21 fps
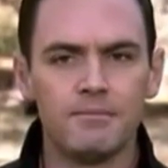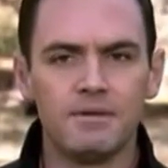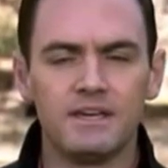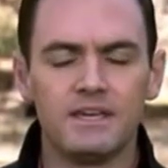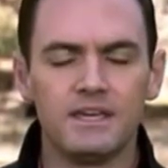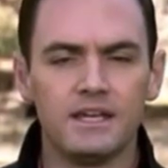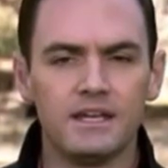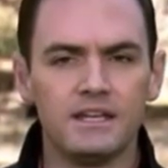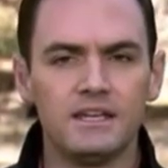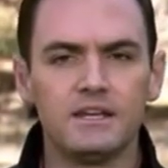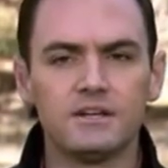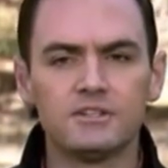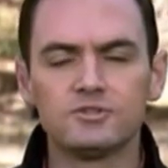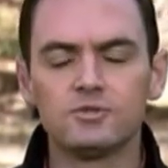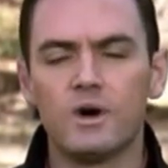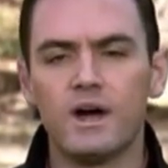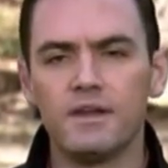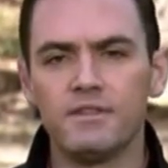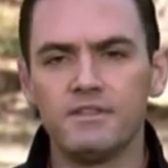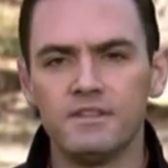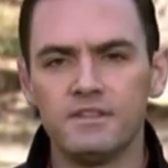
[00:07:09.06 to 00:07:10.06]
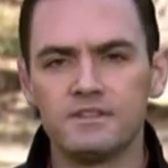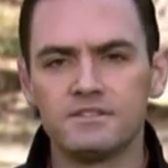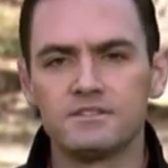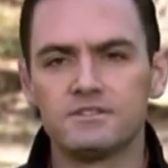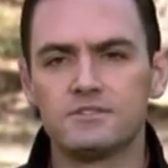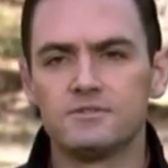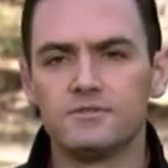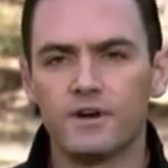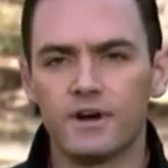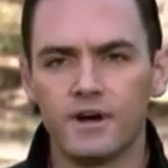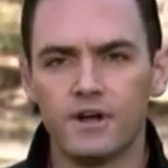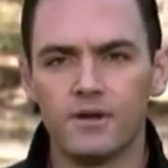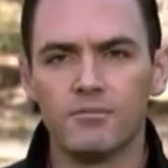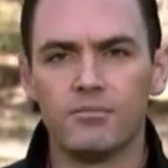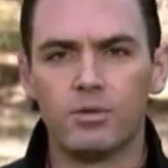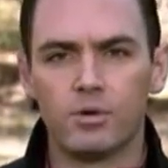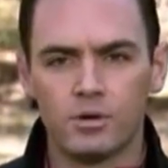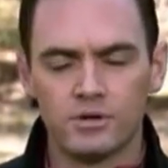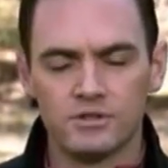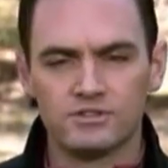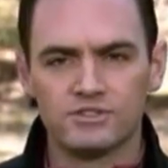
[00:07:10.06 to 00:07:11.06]
again. And here's why I think this is very
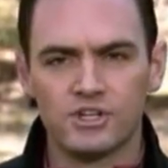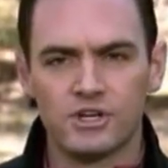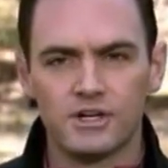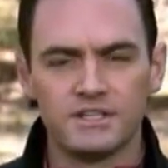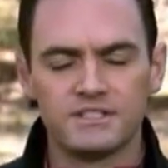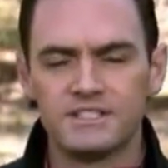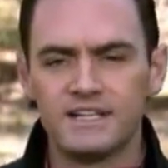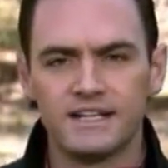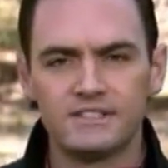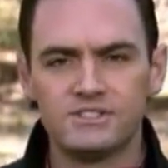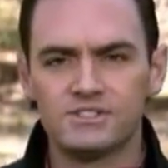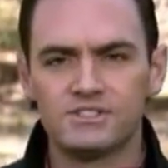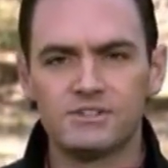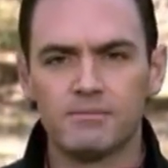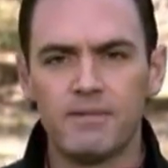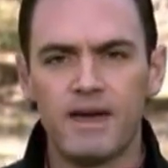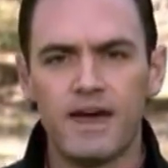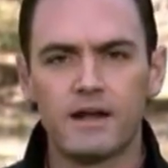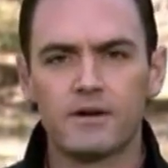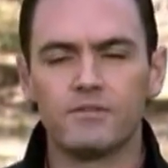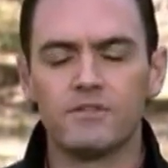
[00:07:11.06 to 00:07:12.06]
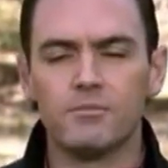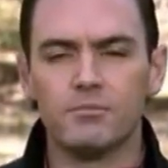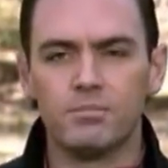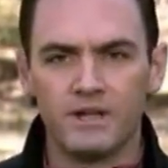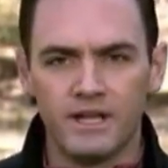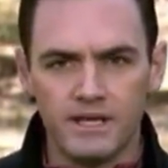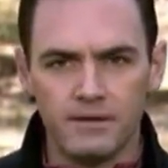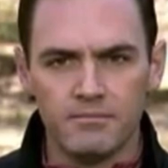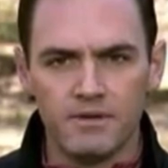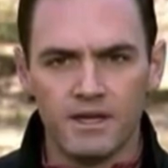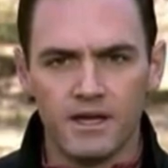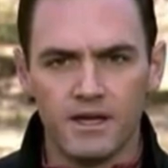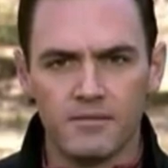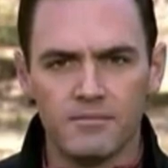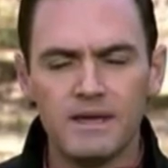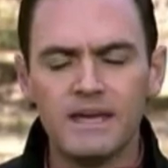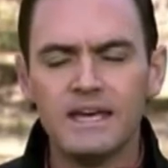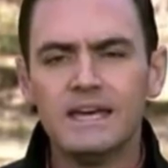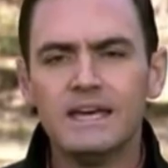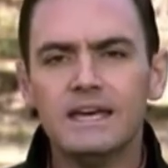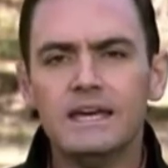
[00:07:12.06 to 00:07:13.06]
important, Sean. It's not just a matter of the blame game.
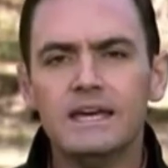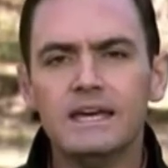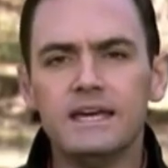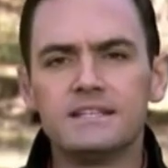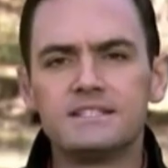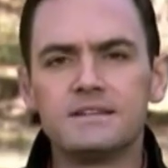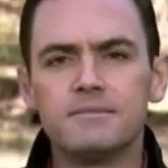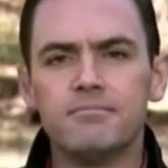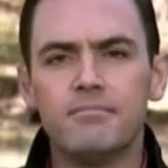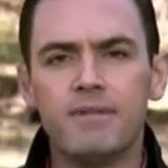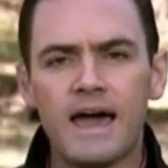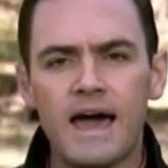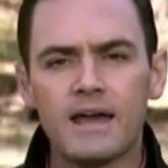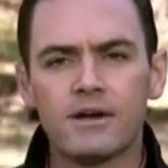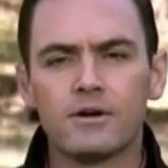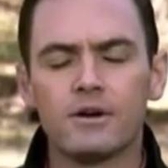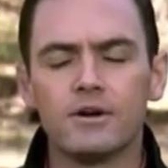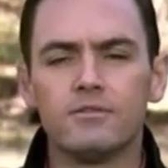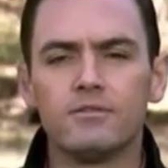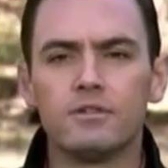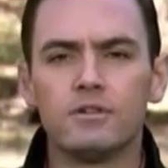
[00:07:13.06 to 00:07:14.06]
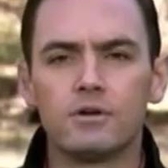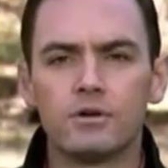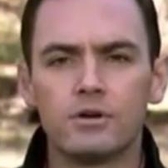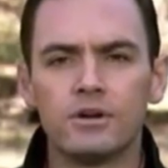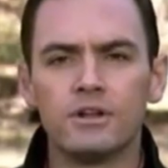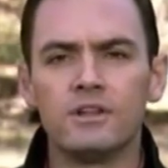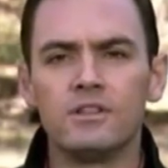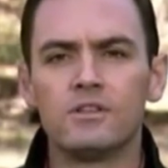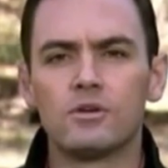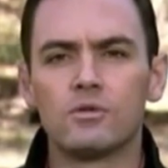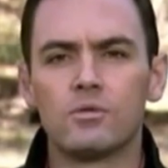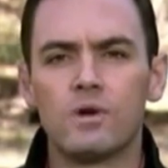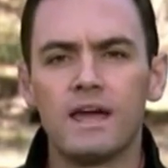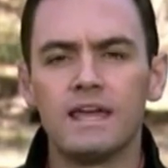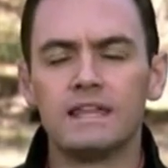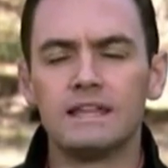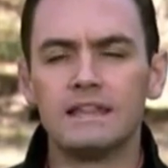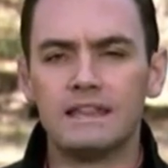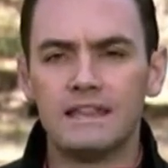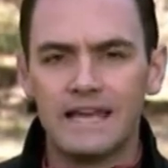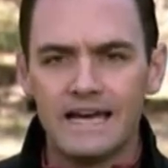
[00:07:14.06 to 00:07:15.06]
It's a matter of learning the right
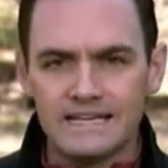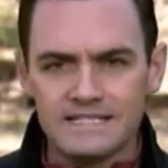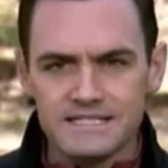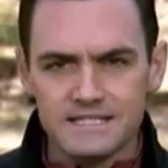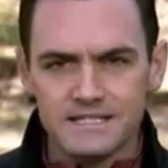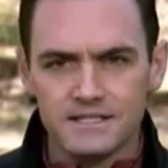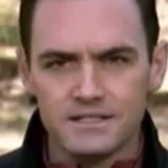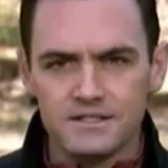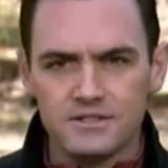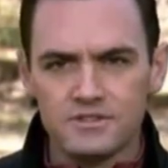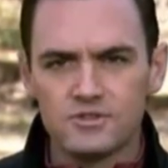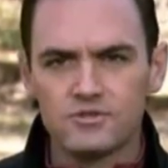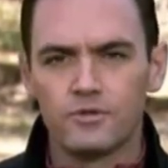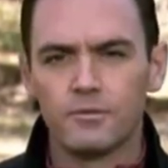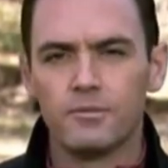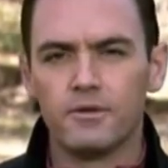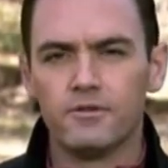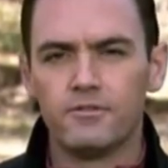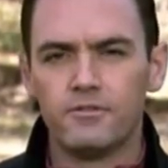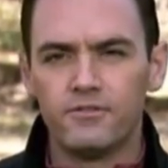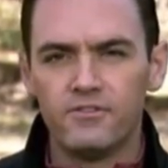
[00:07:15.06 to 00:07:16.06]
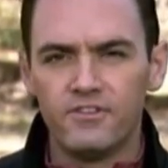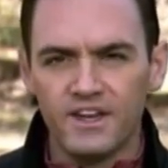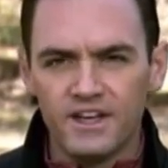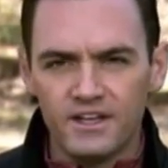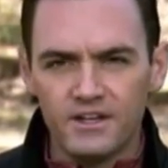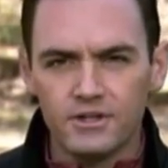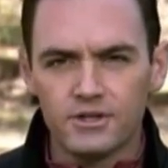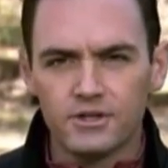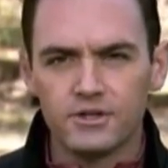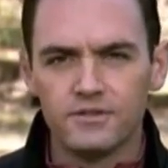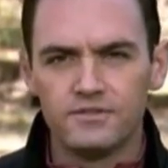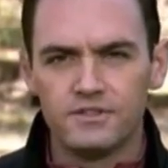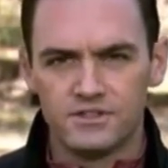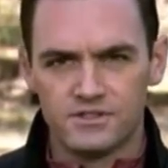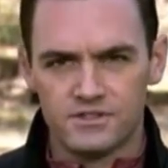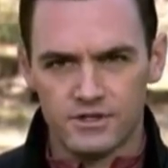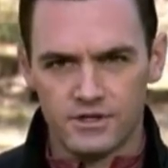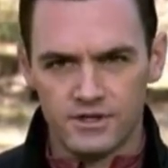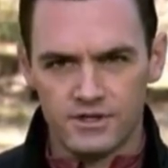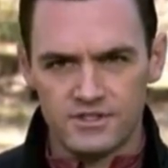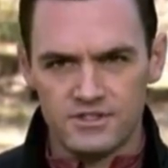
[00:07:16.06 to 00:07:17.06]
lessons from the failure of
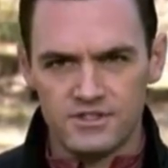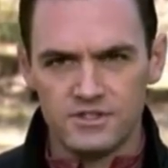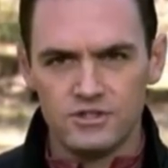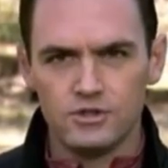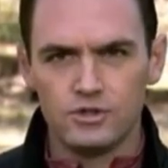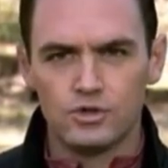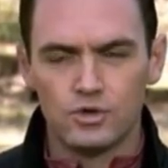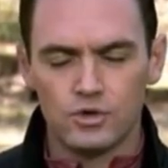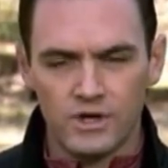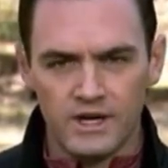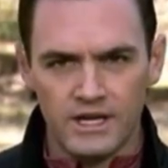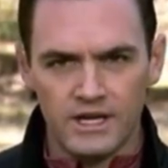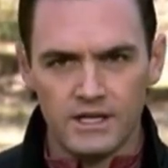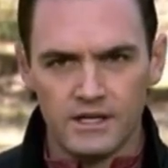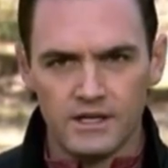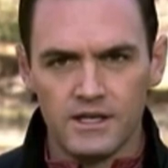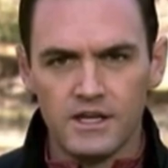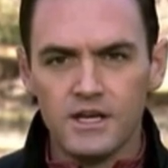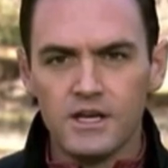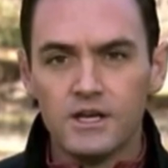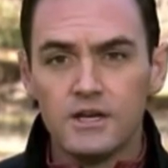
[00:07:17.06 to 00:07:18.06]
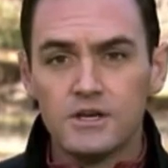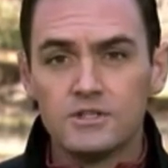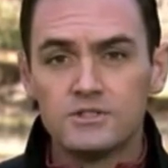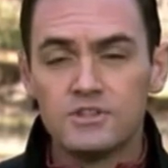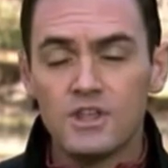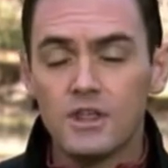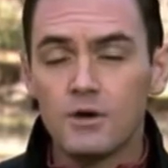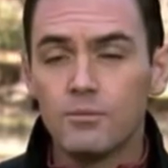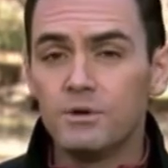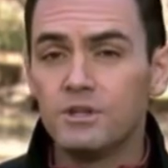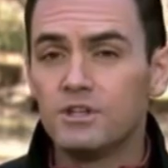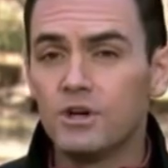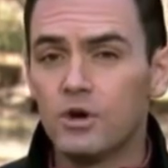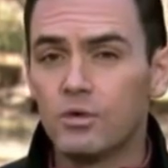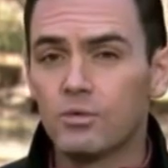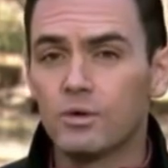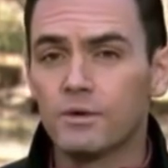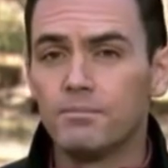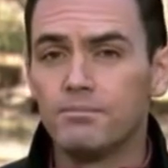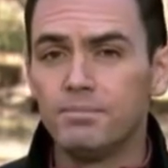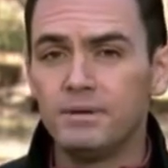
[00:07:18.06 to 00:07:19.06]
deterrence in Ukraine so that we don't
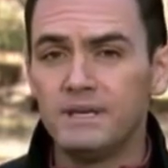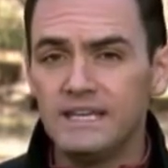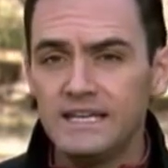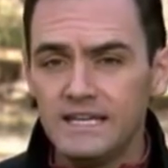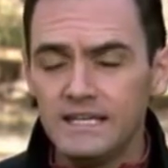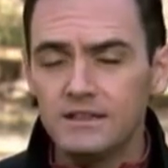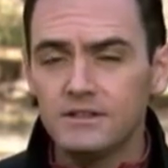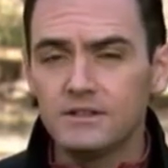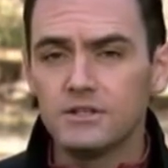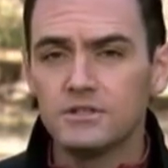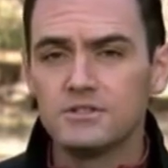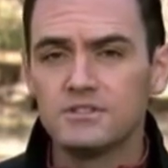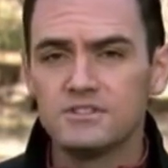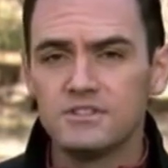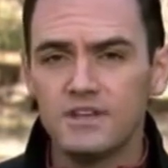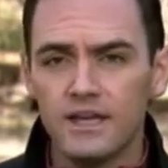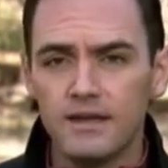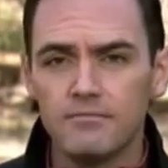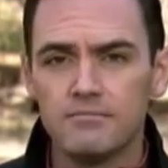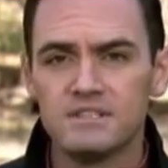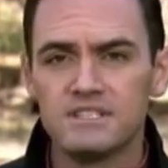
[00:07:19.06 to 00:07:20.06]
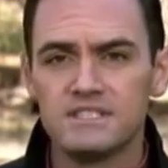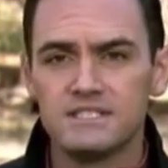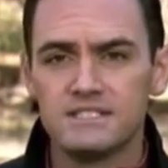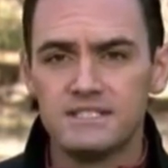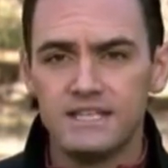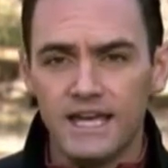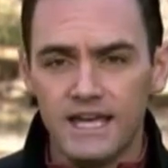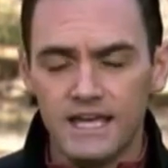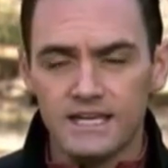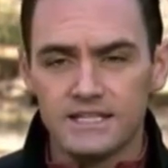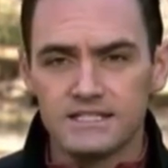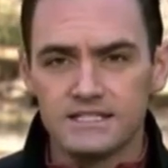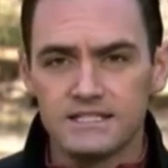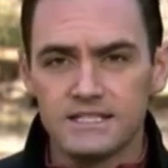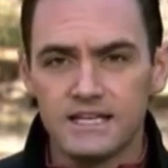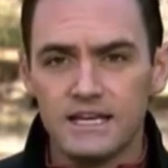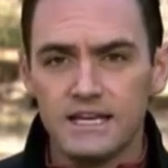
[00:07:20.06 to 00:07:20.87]
repeat those same mistakes